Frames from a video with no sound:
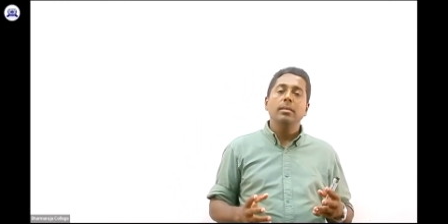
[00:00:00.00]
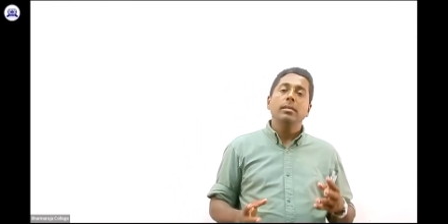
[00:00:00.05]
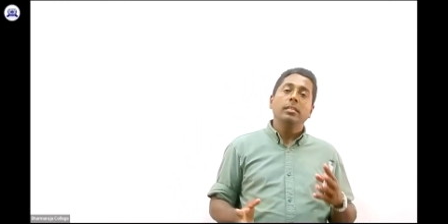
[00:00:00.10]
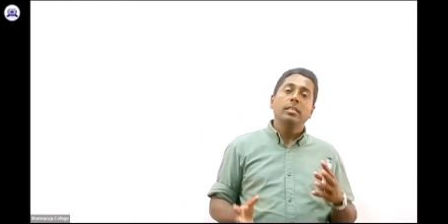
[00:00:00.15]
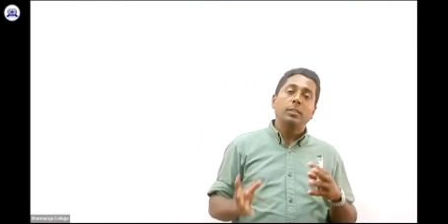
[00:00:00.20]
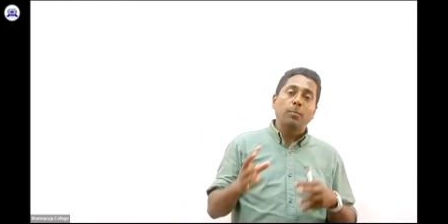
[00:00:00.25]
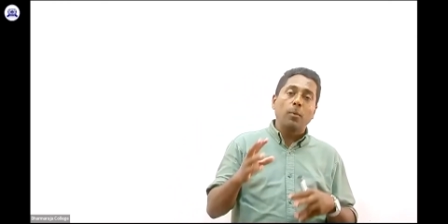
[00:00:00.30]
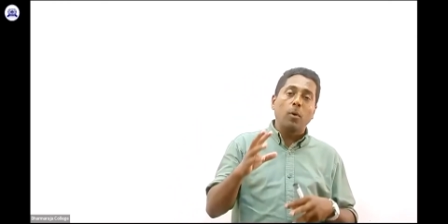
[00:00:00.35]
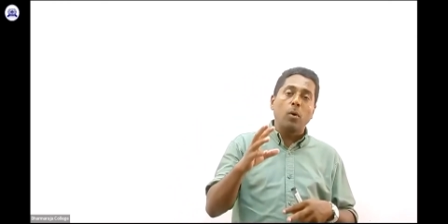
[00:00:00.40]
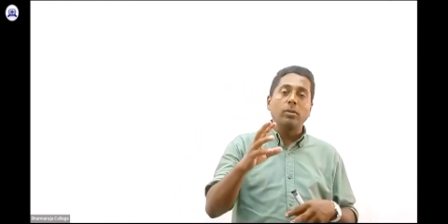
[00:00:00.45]

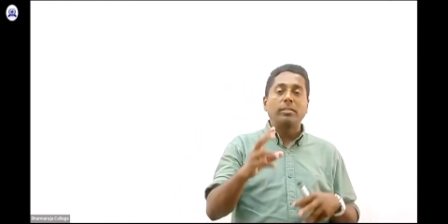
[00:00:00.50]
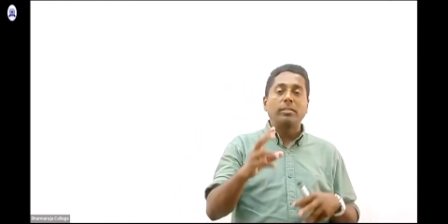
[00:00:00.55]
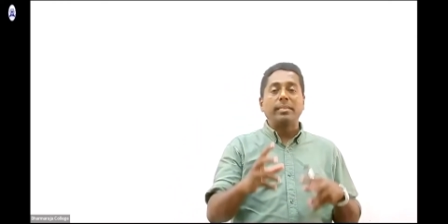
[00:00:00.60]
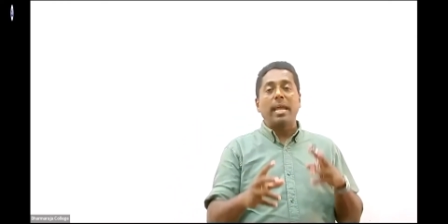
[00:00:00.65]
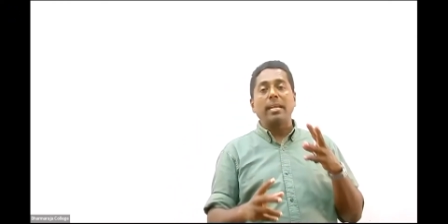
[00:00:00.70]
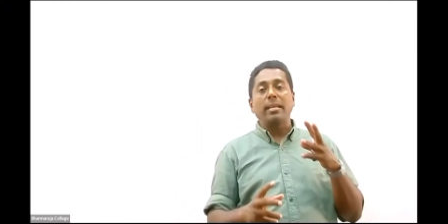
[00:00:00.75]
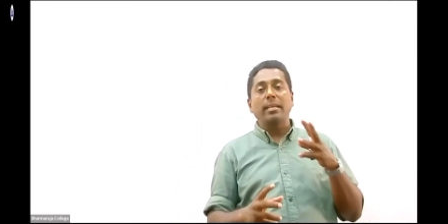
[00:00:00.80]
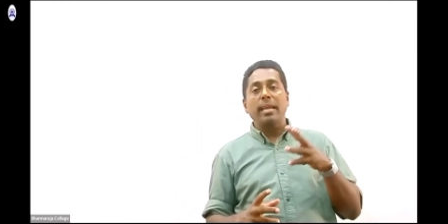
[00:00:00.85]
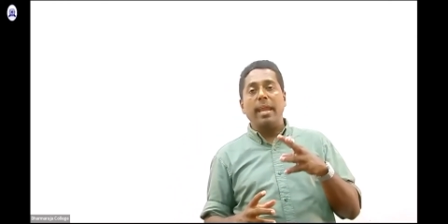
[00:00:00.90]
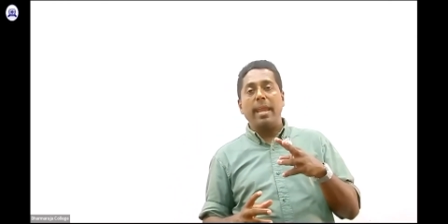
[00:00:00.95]
sports
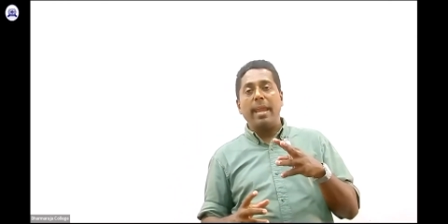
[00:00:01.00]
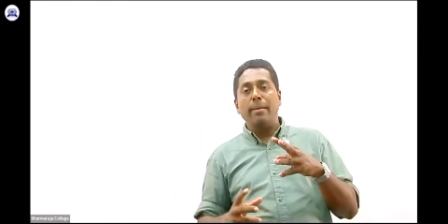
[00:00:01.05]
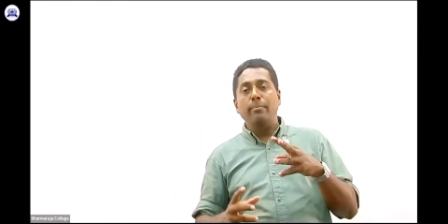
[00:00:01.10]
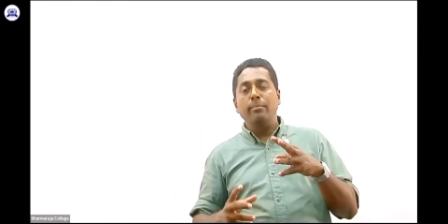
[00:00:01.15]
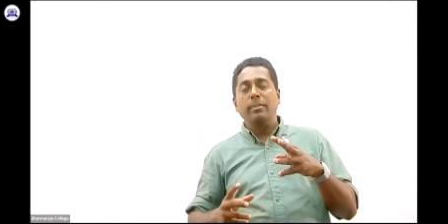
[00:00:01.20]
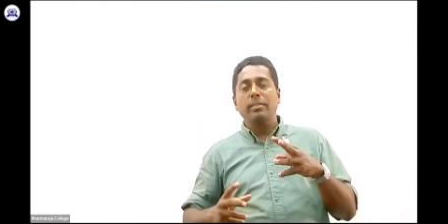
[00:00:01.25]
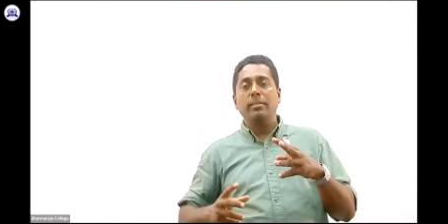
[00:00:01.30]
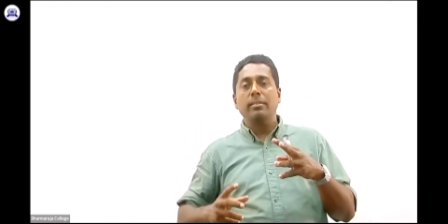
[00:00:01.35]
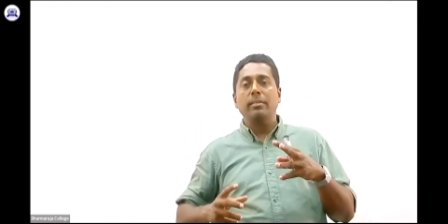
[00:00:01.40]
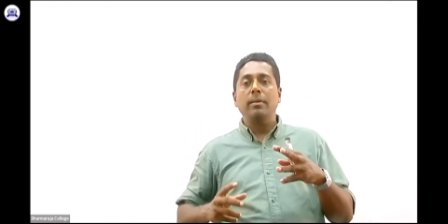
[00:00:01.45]
and
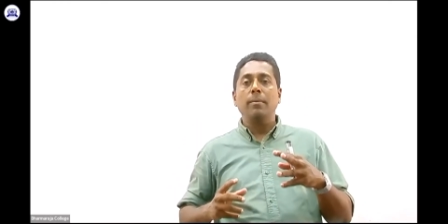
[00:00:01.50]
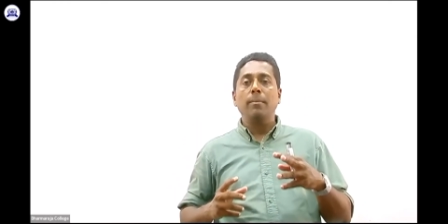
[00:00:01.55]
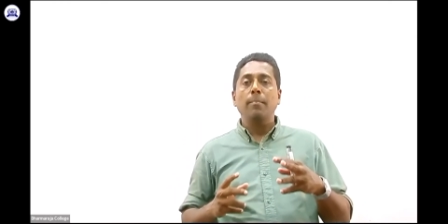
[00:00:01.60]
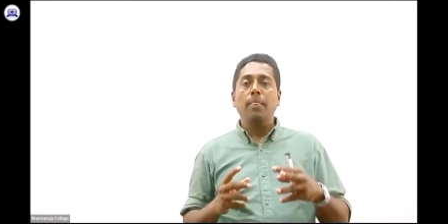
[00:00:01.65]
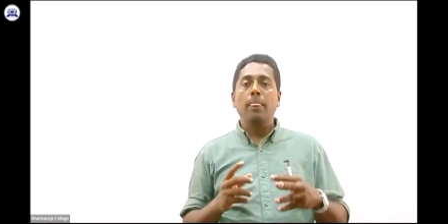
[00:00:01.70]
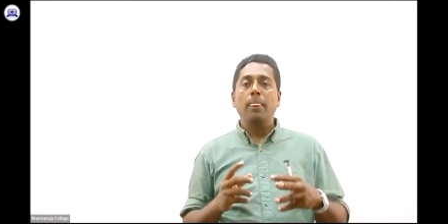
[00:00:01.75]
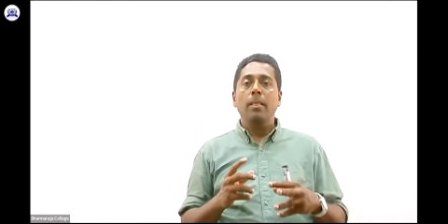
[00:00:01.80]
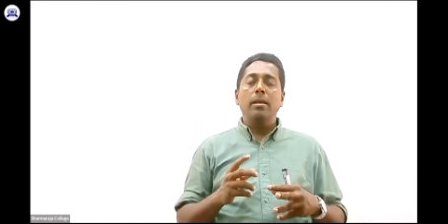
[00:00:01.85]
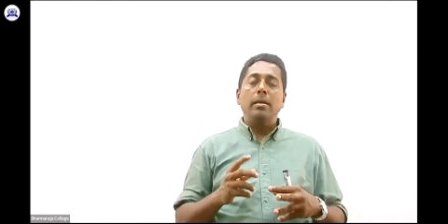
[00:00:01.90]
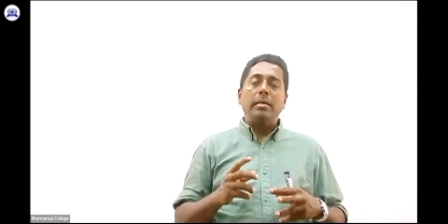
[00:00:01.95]
games.
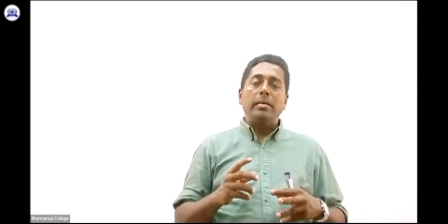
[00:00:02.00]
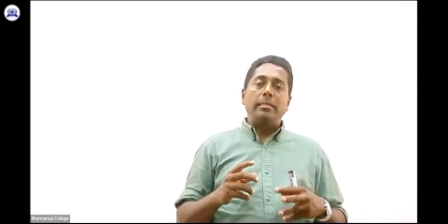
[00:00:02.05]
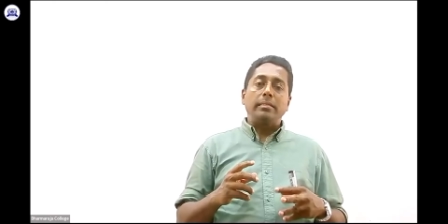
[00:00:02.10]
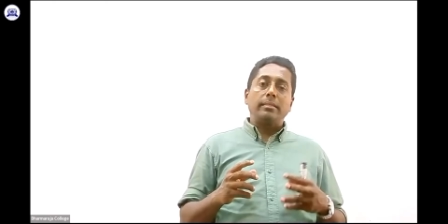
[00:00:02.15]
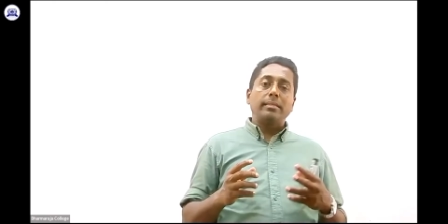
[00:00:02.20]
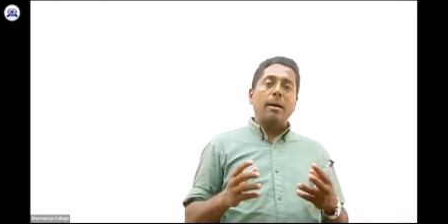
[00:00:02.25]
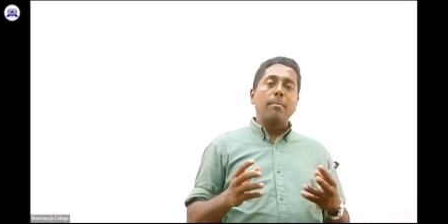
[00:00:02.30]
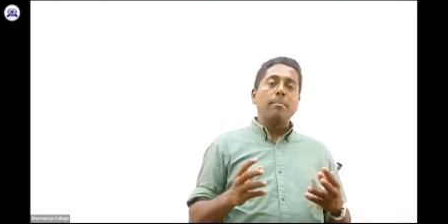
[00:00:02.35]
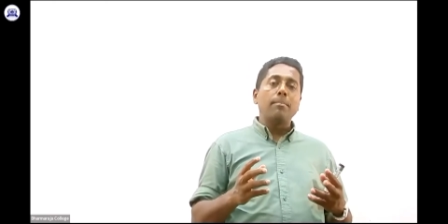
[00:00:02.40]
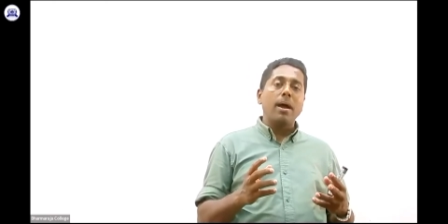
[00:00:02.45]

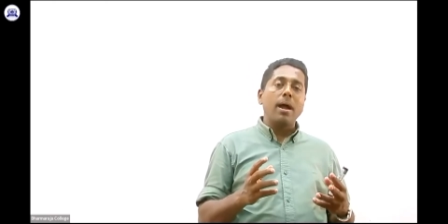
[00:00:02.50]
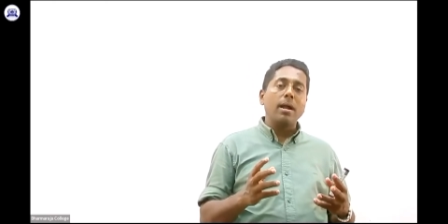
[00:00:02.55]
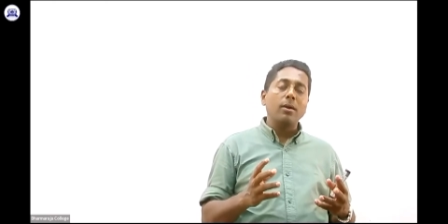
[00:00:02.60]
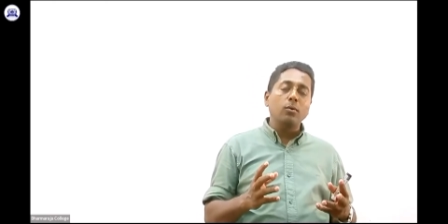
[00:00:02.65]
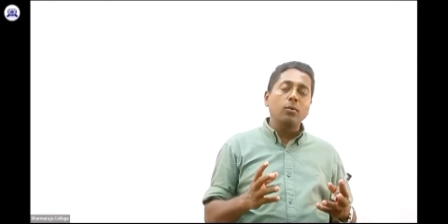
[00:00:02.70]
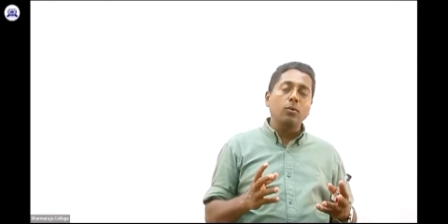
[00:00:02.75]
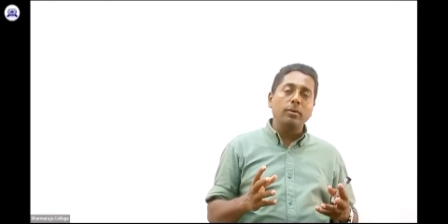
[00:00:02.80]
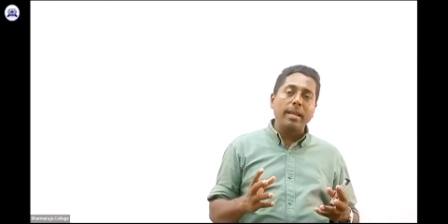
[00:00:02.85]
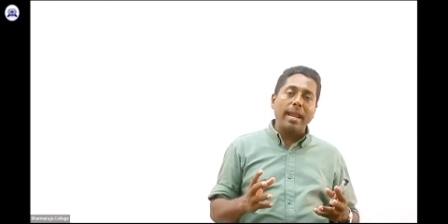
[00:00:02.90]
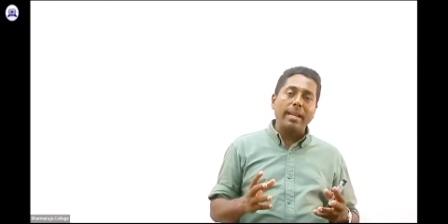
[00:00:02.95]
Some are
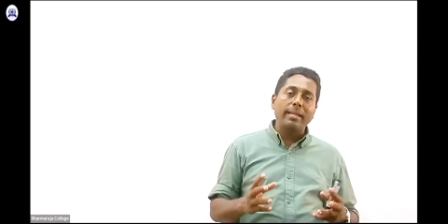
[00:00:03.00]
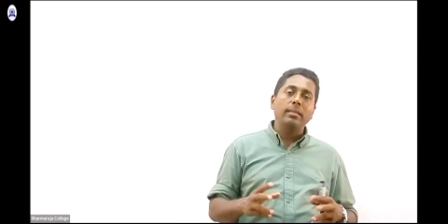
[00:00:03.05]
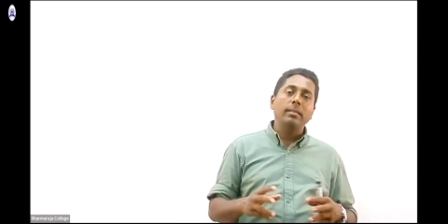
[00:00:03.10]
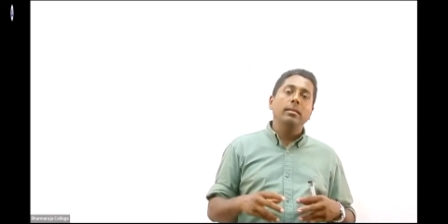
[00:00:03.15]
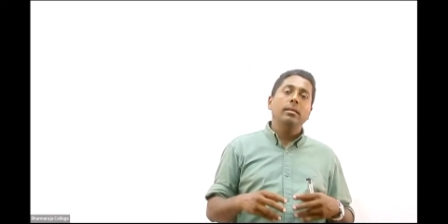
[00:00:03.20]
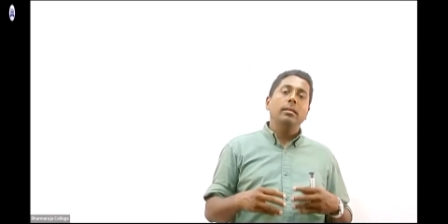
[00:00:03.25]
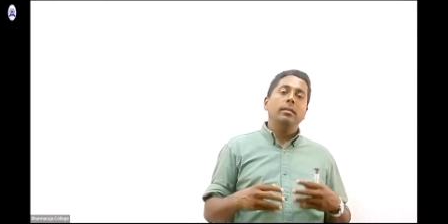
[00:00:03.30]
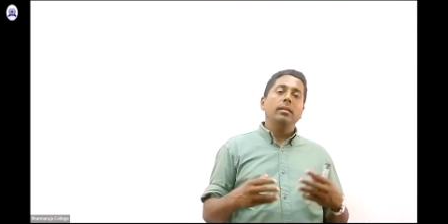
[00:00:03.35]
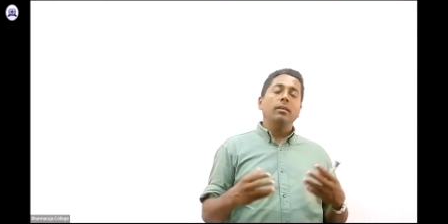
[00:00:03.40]
good at